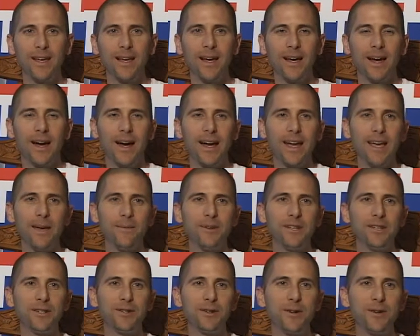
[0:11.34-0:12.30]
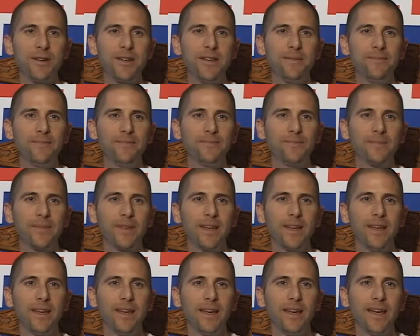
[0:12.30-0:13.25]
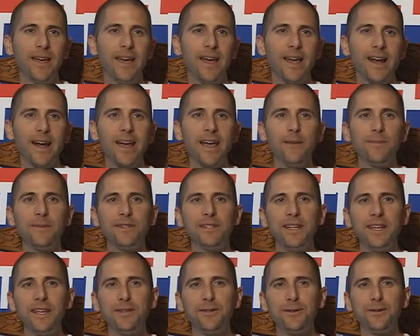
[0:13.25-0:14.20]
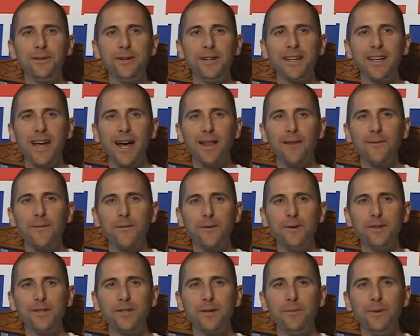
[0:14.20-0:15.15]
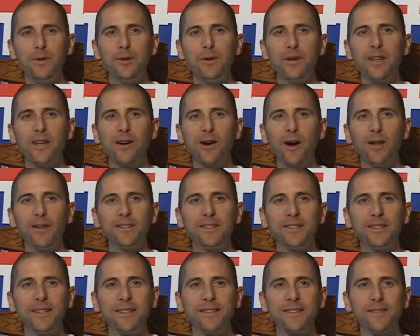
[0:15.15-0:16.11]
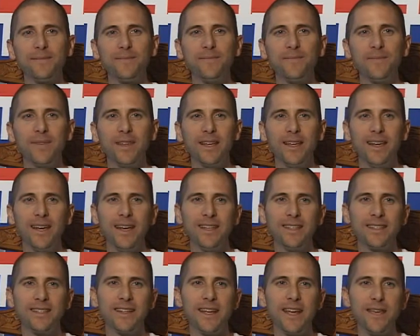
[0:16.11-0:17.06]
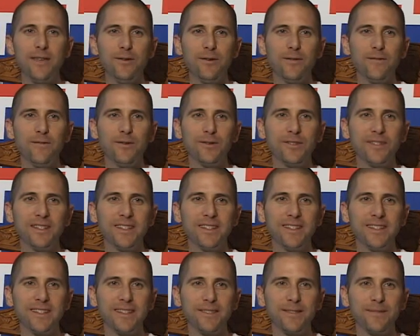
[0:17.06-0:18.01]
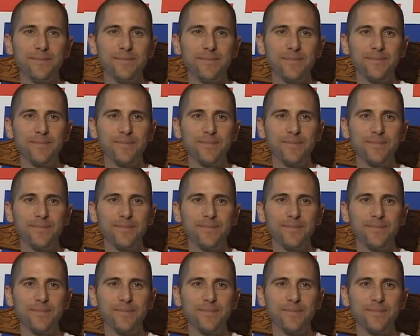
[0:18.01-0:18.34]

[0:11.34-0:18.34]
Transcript: I am an attorney and I am a teacher in California's community college system and state university system.